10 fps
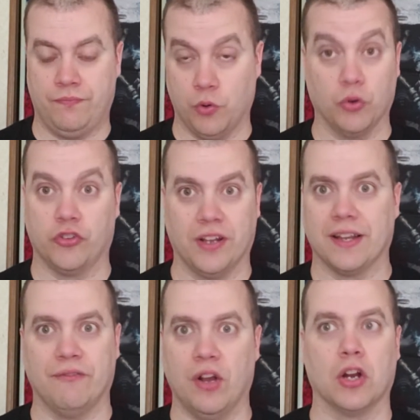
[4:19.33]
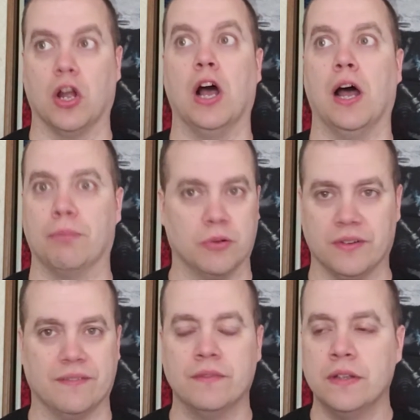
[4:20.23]
Or shut the fuck up, or
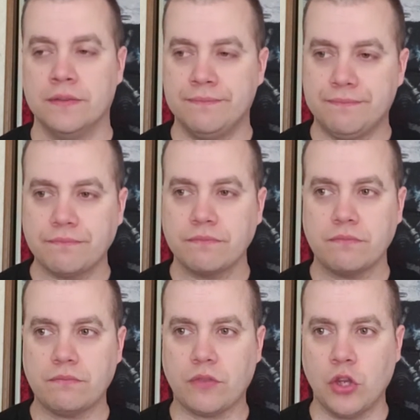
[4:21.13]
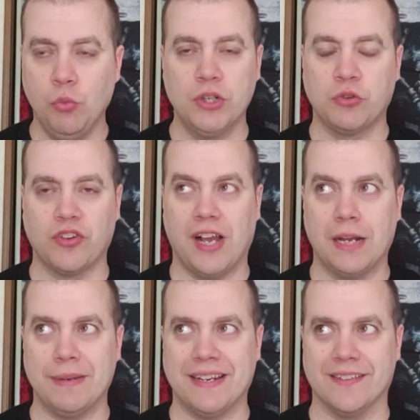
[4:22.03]
the, which was
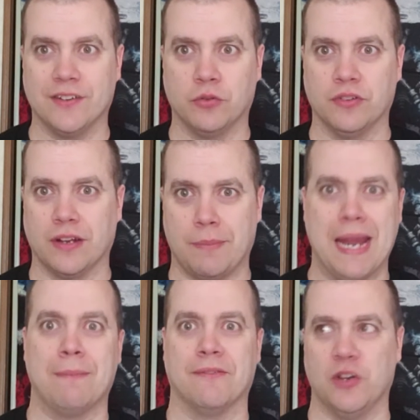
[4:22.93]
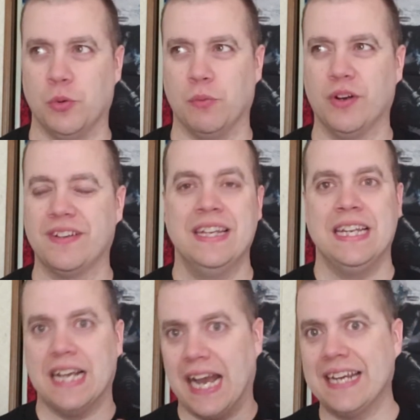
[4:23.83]
odd because this was a pay-per-view. It was,
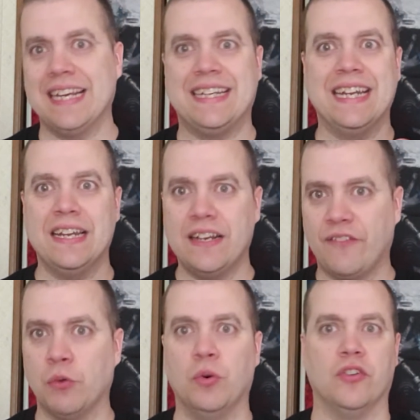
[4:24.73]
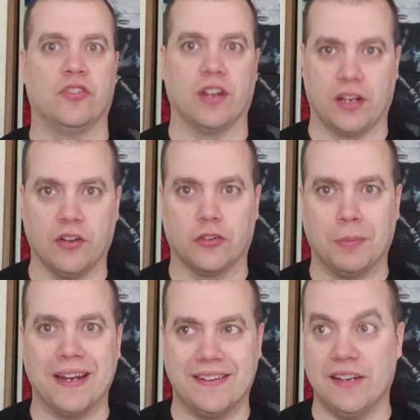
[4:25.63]
I could get it if it was like on
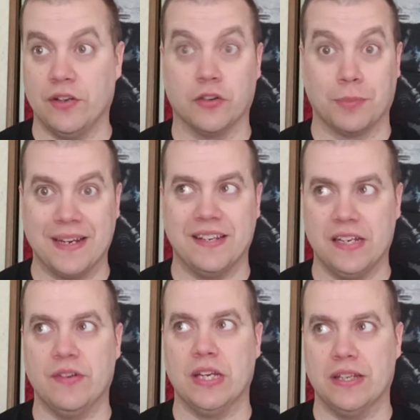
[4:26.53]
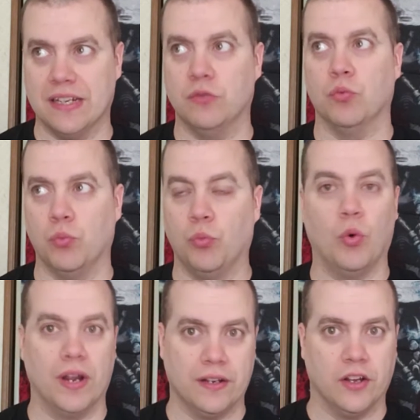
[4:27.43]
Spike TV and Spike TV didn't
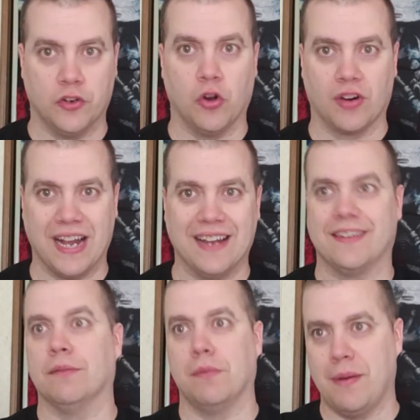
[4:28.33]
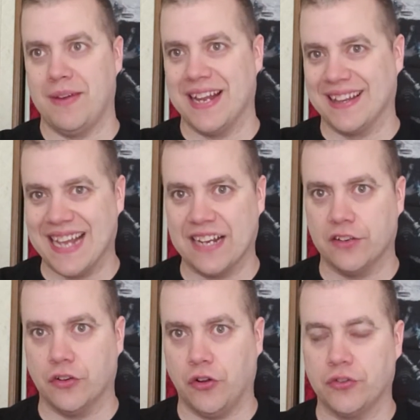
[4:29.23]
want adult content, but maybe not that
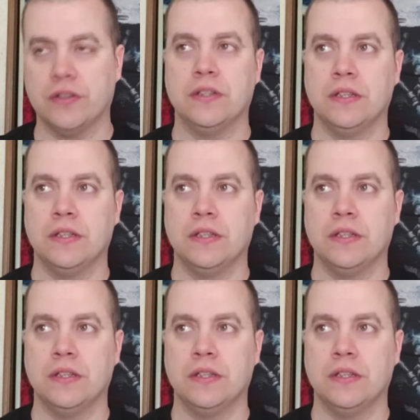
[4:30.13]
adult.